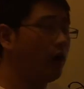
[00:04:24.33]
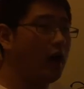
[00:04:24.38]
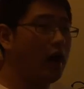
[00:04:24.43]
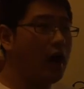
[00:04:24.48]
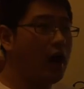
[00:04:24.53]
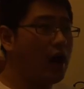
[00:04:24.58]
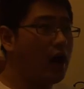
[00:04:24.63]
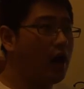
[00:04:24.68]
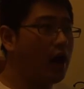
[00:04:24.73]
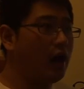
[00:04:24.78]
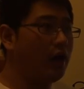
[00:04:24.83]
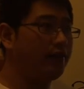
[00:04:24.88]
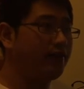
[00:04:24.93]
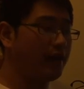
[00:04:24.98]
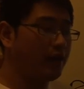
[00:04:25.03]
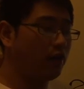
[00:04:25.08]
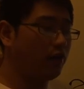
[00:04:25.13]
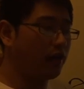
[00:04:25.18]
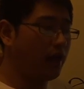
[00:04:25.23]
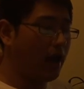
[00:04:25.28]

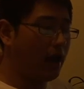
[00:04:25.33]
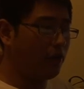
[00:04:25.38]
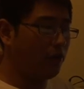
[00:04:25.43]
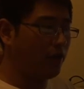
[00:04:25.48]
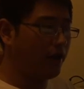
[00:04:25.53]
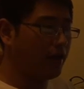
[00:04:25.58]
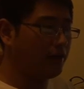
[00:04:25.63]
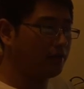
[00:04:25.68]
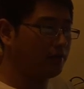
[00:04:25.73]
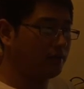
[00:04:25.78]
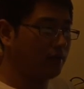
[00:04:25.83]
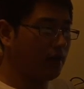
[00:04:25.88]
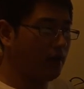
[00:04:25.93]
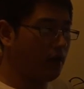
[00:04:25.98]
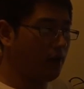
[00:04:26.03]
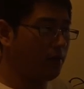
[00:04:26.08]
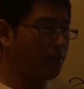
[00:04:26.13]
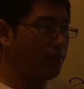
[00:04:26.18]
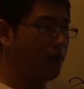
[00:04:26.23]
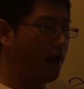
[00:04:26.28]
I raised
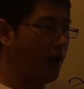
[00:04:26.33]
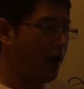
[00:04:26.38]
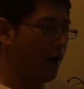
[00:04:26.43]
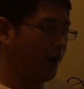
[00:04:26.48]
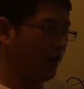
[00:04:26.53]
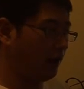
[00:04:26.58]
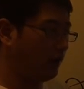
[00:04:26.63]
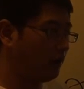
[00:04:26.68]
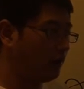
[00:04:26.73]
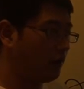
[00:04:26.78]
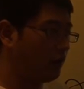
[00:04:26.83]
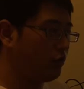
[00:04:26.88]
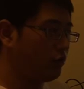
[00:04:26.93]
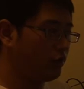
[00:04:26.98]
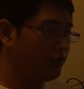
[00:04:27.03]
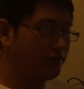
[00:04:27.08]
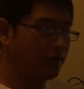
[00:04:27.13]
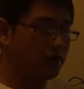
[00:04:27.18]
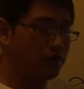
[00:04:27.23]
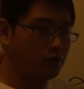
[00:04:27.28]
my
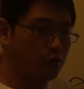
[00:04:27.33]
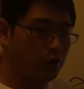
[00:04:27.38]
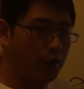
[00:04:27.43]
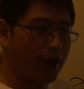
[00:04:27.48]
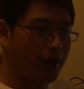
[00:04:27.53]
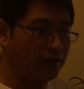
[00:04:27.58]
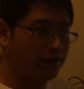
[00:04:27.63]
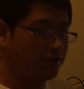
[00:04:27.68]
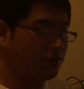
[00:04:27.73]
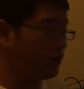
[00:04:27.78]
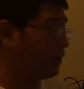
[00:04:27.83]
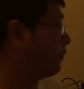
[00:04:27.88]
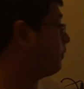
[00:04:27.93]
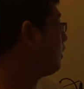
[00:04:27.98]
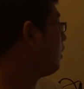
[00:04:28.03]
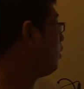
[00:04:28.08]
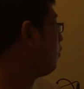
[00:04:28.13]
research question,